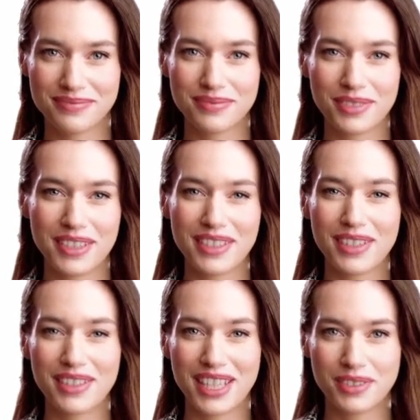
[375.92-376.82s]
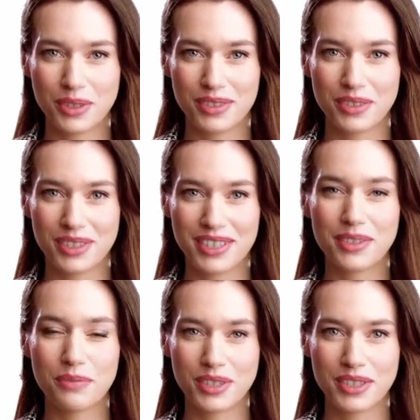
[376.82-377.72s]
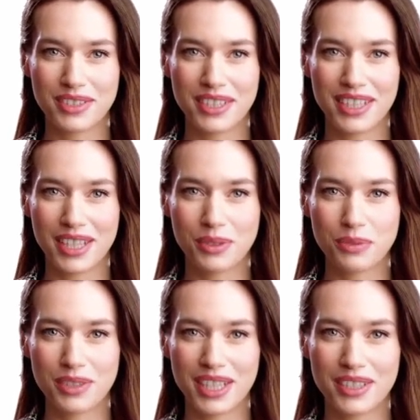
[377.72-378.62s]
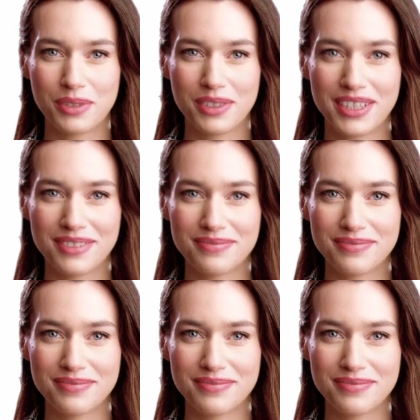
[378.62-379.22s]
This can lead to increased efficiency and productivity.